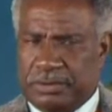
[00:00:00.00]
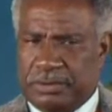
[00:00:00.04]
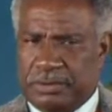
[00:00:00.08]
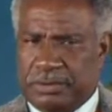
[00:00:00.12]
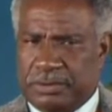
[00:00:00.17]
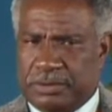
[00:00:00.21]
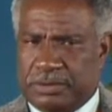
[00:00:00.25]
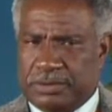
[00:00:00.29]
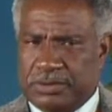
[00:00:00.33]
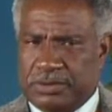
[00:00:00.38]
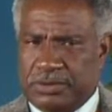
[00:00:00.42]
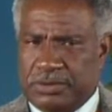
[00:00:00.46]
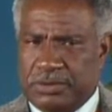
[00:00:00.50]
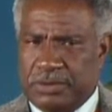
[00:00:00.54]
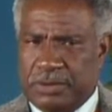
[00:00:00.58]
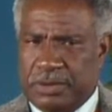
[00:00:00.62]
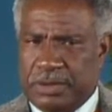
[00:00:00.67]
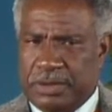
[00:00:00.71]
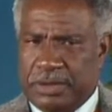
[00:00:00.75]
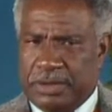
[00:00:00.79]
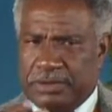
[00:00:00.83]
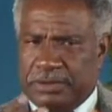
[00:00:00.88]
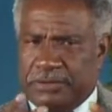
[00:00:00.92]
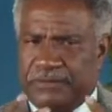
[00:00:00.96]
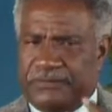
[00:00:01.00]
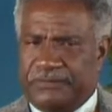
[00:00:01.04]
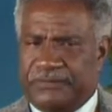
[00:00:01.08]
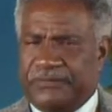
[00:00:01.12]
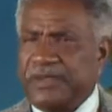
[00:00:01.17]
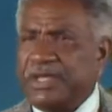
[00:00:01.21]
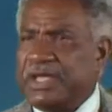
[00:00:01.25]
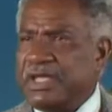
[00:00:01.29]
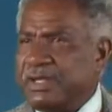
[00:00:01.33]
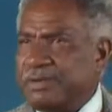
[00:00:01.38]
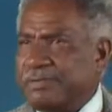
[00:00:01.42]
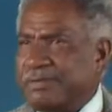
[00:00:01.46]
to, to
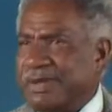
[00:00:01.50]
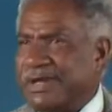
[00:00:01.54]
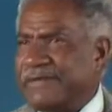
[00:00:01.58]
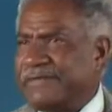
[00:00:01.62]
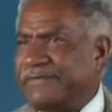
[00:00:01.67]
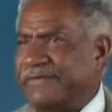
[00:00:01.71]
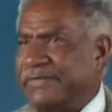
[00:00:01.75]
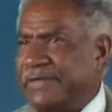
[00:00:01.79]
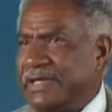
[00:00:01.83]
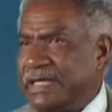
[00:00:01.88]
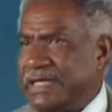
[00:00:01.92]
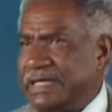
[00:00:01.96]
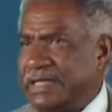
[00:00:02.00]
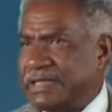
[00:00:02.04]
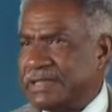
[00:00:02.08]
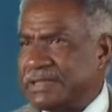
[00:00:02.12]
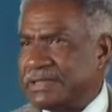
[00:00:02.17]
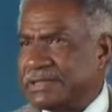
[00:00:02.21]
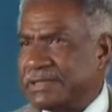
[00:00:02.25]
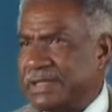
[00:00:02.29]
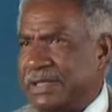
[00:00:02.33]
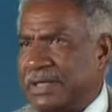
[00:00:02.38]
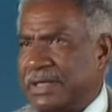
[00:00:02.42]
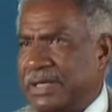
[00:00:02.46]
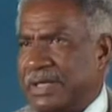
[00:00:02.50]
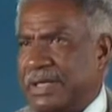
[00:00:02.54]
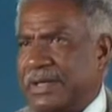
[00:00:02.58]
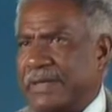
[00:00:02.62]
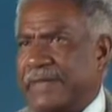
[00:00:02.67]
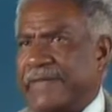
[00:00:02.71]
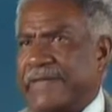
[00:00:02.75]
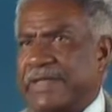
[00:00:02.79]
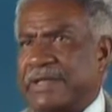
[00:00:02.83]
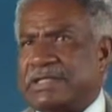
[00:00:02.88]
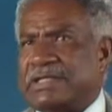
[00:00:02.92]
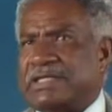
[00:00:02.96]
feed my feelings.
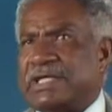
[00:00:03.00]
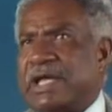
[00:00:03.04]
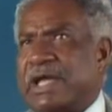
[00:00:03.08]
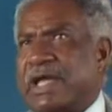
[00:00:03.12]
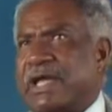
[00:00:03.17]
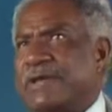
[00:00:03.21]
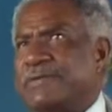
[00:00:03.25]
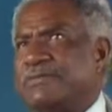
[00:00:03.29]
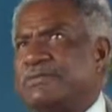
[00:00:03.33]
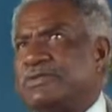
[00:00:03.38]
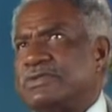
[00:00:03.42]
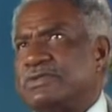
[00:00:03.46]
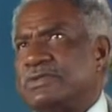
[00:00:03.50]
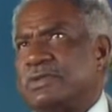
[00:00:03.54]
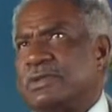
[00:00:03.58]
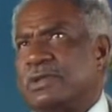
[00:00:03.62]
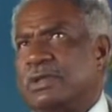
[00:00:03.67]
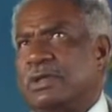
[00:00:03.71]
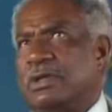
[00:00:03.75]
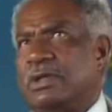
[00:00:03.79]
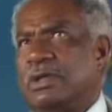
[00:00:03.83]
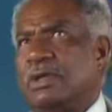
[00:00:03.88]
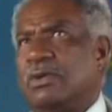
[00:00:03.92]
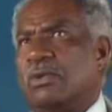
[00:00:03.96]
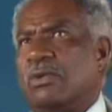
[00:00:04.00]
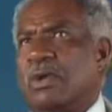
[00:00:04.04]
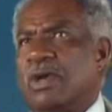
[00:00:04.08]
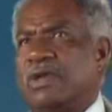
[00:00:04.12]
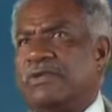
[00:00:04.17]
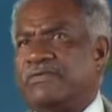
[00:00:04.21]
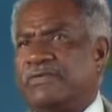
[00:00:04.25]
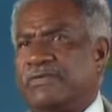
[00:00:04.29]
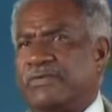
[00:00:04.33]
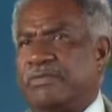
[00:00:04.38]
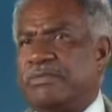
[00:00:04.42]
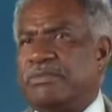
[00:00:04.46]
There are times
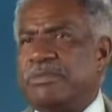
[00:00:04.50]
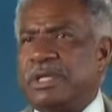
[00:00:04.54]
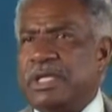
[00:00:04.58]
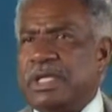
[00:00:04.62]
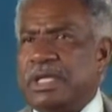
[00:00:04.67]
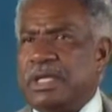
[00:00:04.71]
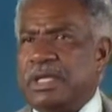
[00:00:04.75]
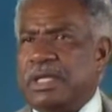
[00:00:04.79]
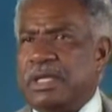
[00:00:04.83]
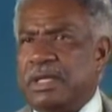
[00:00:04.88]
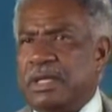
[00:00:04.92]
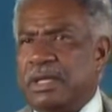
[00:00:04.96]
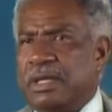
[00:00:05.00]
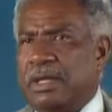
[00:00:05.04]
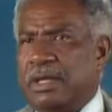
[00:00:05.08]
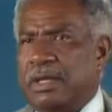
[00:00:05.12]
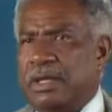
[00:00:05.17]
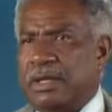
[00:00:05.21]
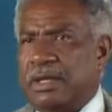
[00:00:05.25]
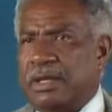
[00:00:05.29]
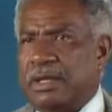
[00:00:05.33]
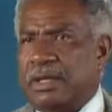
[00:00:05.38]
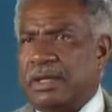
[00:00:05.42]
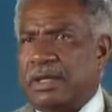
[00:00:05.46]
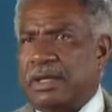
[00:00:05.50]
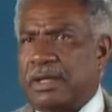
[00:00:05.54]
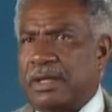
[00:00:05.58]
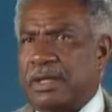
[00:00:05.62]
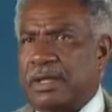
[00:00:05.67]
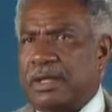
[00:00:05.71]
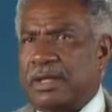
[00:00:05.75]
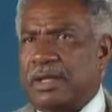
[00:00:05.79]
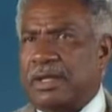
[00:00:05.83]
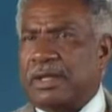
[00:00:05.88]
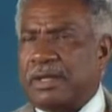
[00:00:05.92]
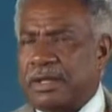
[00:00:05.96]
when, for me,
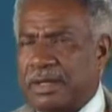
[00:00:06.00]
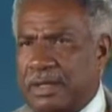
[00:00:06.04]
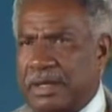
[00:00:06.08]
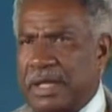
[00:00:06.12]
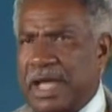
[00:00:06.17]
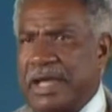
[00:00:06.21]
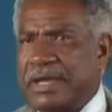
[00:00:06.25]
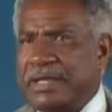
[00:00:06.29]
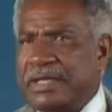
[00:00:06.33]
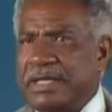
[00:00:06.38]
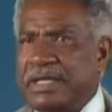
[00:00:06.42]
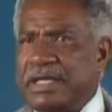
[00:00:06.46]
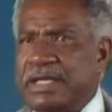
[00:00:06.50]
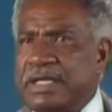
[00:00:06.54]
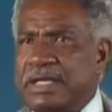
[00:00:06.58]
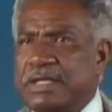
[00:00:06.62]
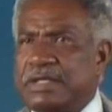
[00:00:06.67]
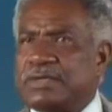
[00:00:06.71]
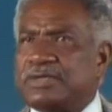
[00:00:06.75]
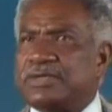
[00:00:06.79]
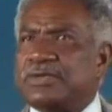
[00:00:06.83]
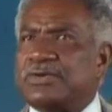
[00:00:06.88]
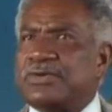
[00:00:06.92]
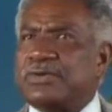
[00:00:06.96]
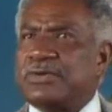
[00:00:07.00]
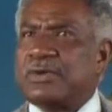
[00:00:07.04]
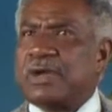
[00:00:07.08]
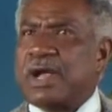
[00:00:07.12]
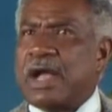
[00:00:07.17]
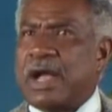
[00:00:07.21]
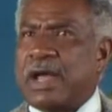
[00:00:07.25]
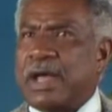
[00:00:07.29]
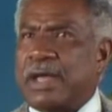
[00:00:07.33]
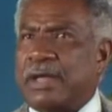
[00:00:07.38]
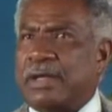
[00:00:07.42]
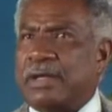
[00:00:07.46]
I need to
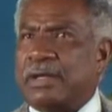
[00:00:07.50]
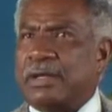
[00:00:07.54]
cry,